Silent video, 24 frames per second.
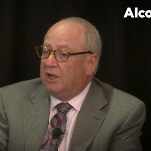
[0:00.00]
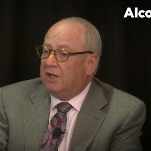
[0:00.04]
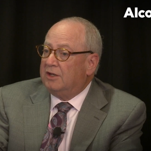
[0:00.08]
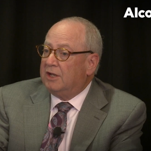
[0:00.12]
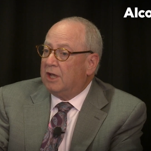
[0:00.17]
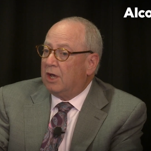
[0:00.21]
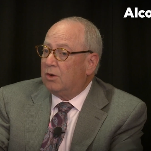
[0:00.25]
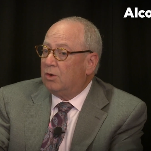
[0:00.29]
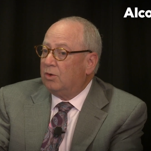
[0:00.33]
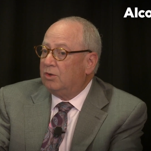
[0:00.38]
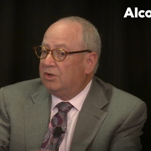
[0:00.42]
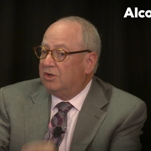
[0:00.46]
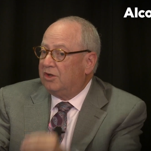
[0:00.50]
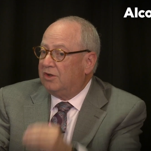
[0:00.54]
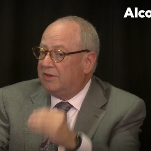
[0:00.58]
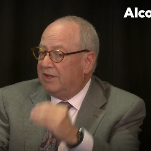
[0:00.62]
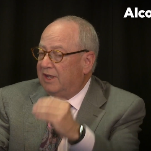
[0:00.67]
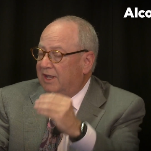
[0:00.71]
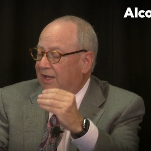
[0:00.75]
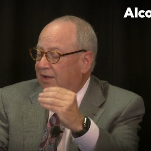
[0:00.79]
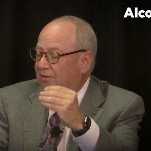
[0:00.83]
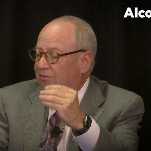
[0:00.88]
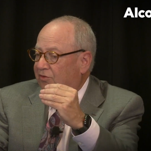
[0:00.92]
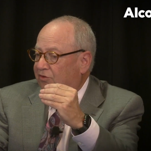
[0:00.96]
not only did they
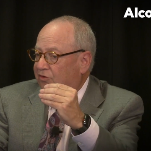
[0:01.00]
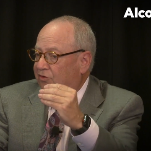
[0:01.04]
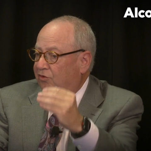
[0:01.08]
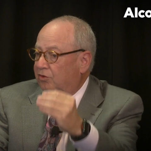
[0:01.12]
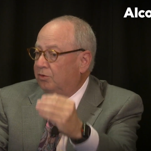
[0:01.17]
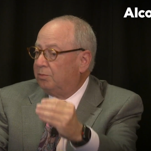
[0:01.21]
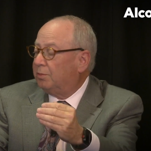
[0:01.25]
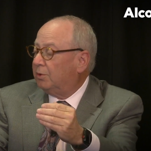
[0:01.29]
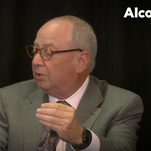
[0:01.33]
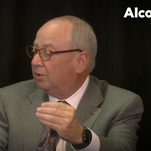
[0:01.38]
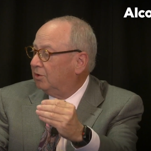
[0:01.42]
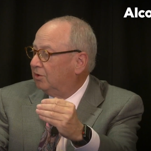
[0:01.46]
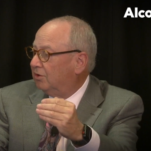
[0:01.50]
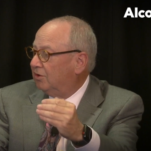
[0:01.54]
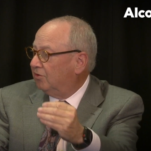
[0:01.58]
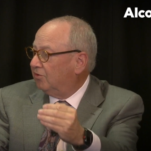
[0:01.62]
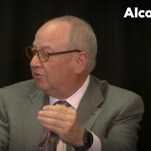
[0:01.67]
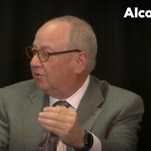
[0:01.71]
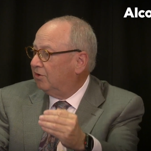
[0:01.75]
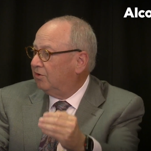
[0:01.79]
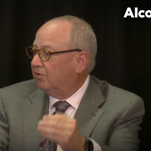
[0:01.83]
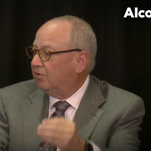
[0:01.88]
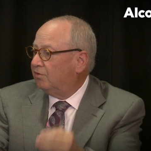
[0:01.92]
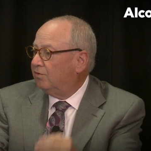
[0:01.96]
have super
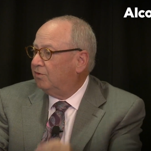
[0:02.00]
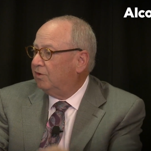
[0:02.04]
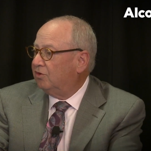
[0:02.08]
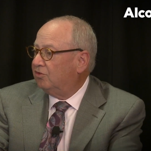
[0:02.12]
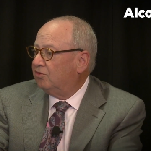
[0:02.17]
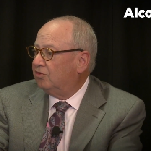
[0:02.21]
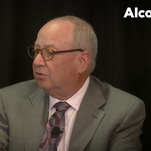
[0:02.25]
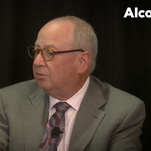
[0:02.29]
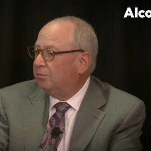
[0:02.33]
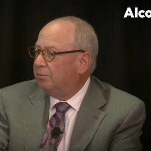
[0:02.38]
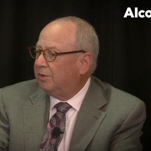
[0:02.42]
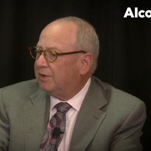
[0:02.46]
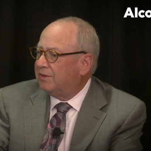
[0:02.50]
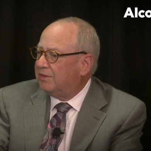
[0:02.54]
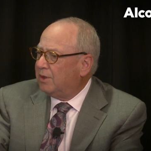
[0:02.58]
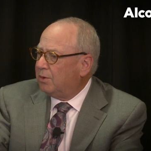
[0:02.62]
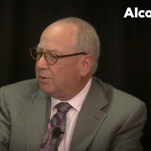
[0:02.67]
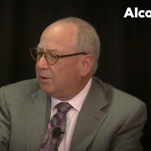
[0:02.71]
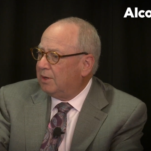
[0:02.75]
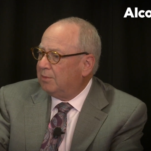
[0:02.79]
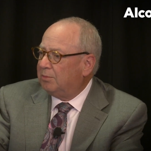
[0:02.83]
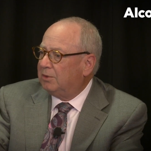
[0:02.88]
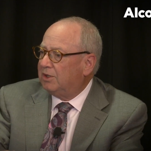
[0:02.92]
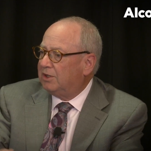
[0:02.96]
distance vision, but they were
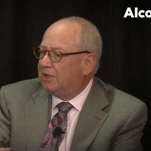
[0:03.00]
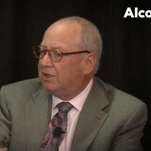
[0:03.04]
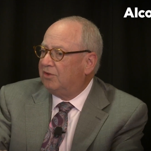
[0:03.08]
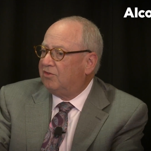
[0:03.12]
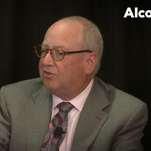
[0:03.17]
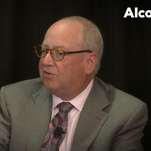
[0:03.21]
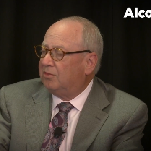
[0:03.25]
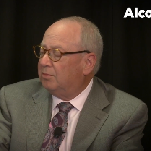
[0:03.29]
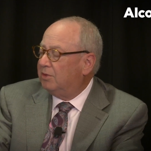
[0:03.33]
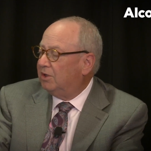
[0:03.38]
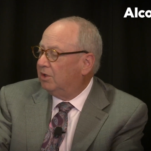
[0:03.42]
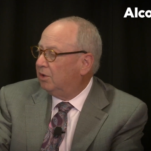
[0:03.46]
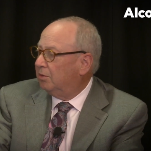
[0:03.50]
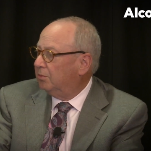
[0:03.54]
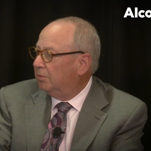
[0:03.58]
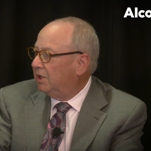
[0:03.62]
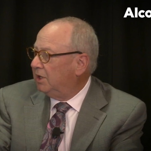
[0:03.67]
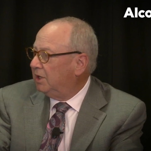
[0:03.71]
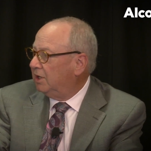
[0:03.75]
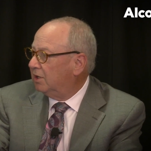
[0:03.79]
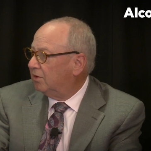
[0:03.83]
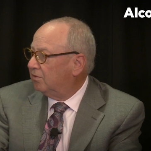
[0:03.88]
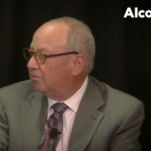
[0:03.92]
able to get some intermediate